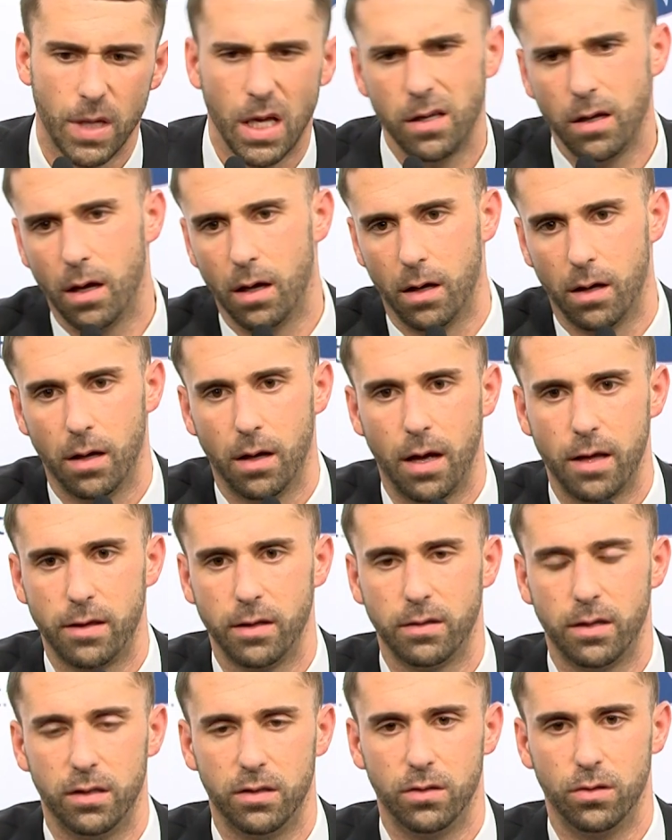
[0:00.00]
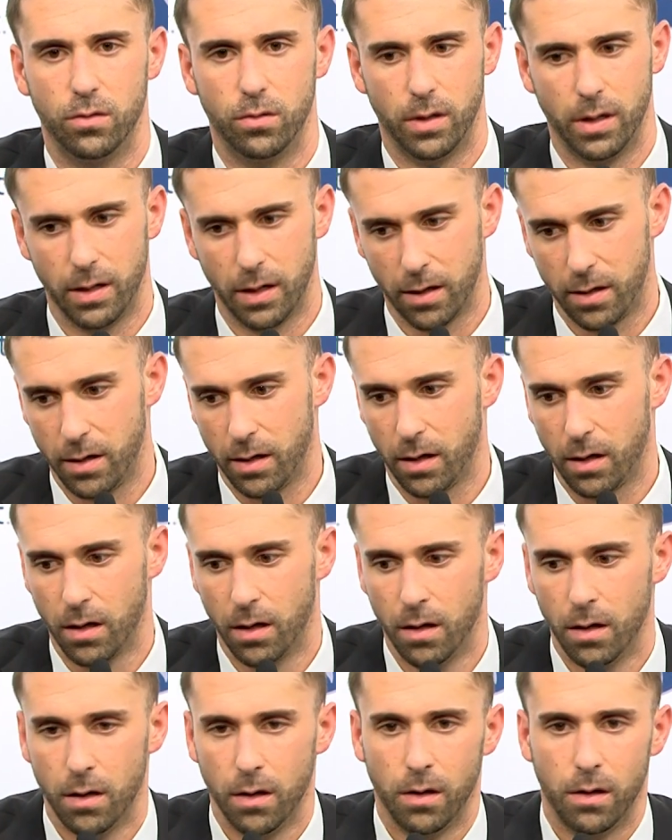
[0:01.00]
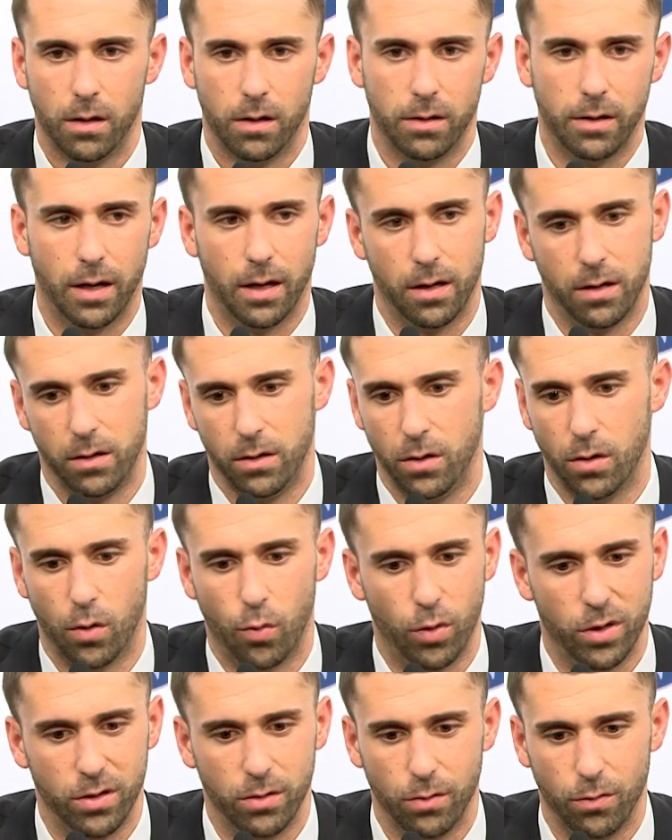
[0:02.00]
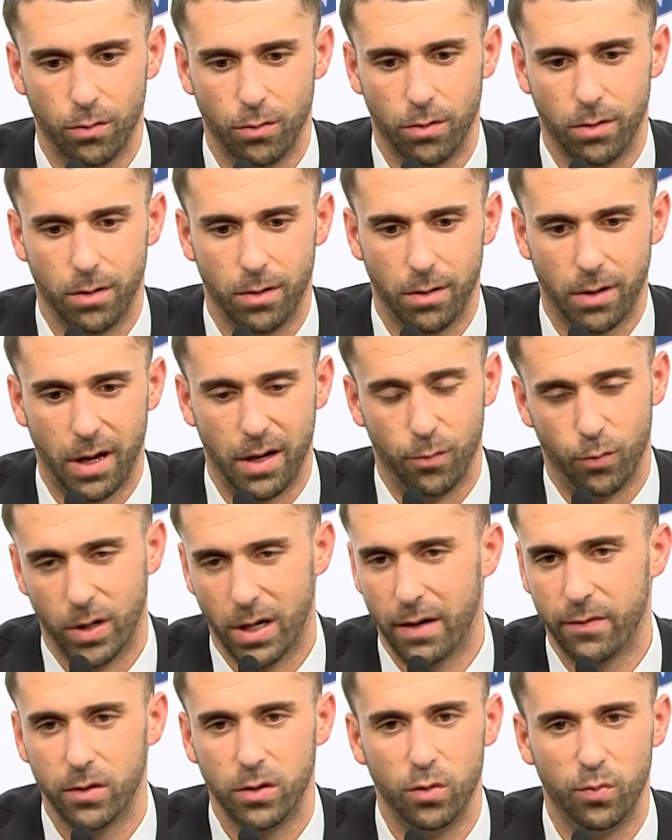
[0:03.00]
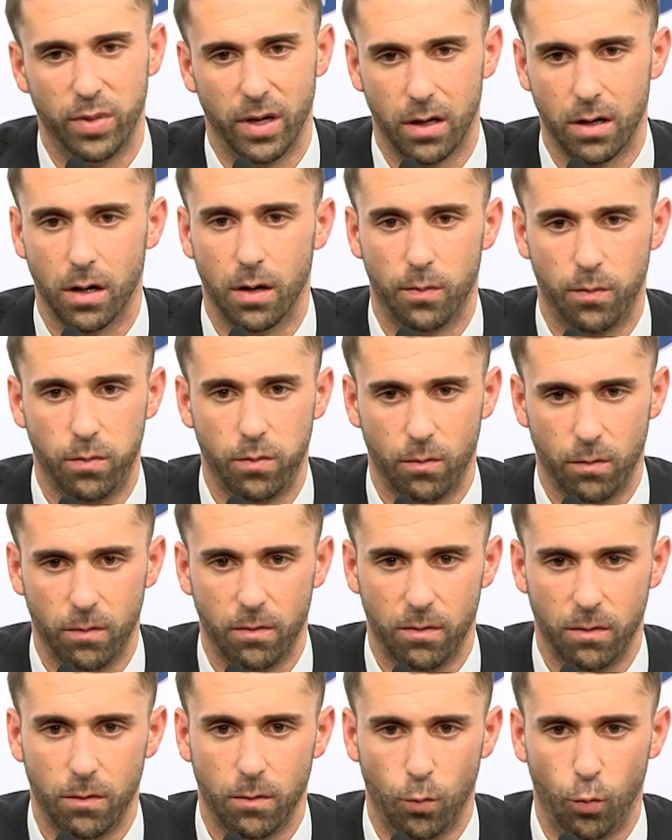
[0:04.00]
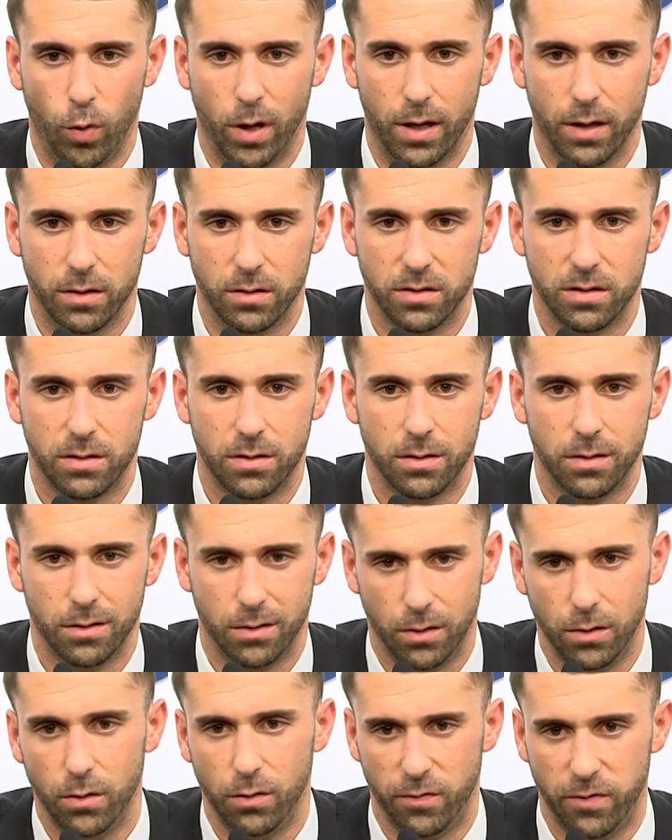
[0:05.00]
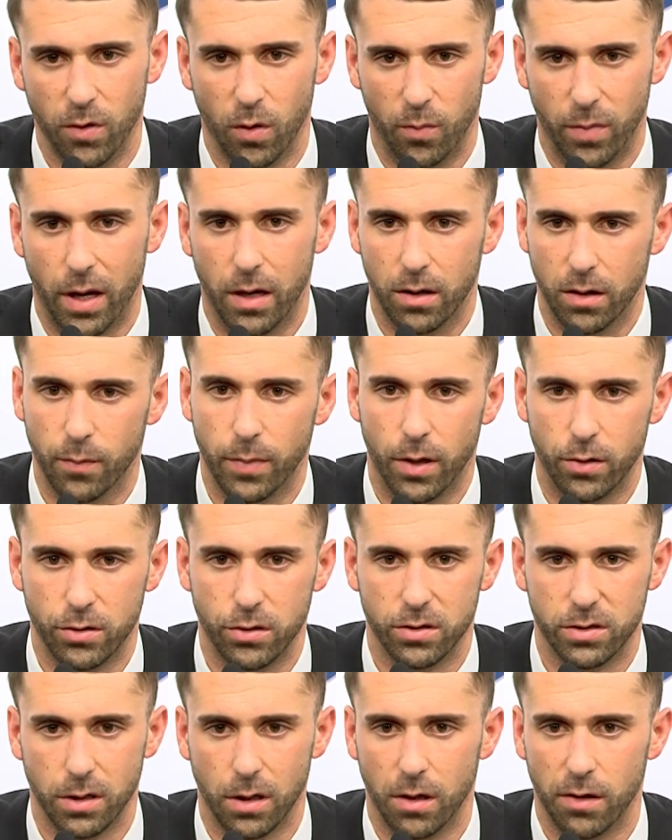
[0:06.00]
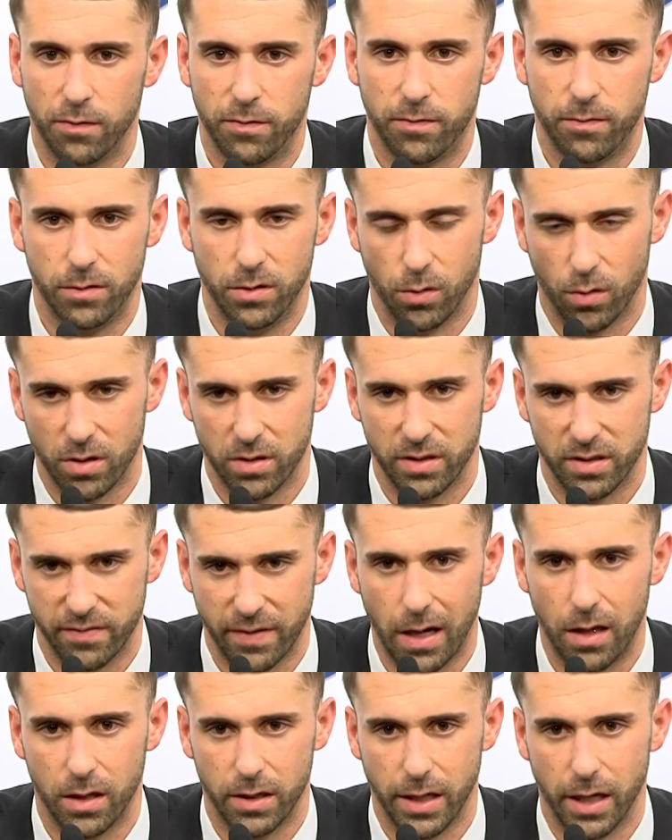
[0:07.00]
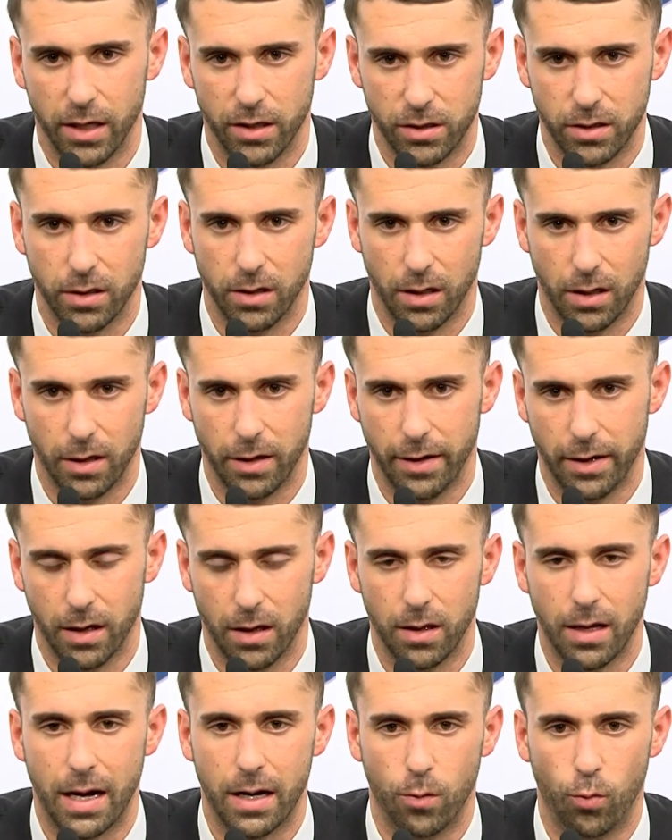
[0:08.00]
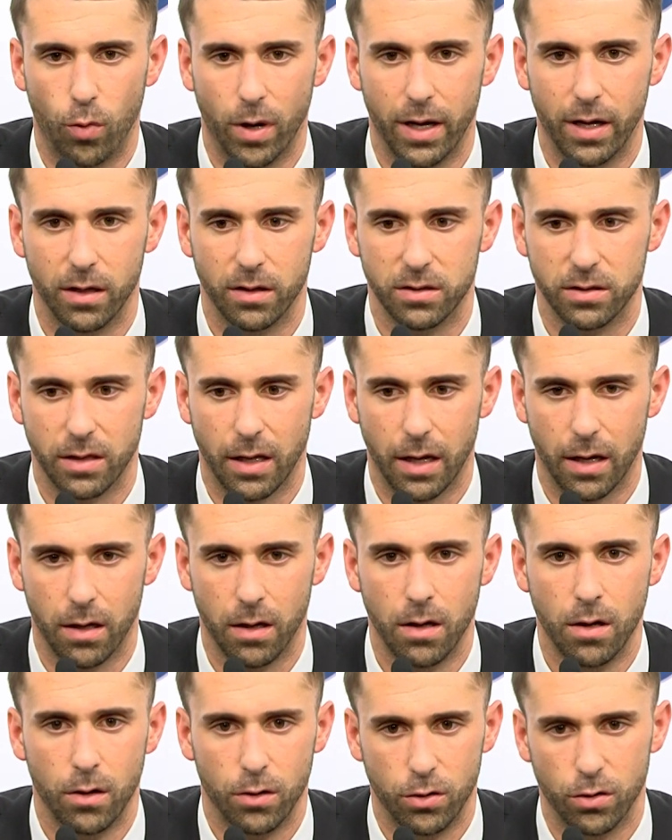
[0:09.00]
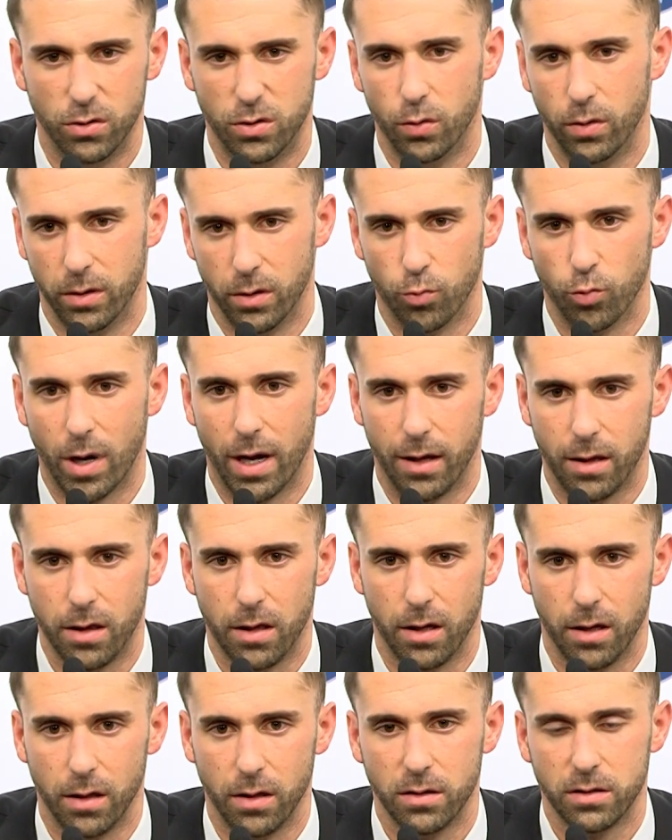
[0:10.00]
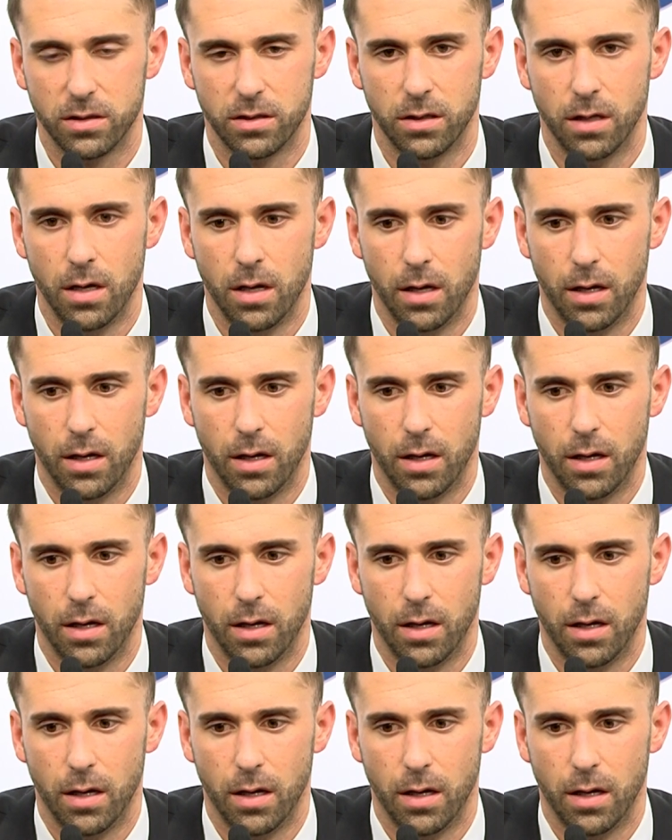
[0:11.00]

Yeah, I think they do. And I think that, you know, whenever you pick up wins, you feel better about yourself, you know, because it's validation in a lot of ways that you're doing the right things.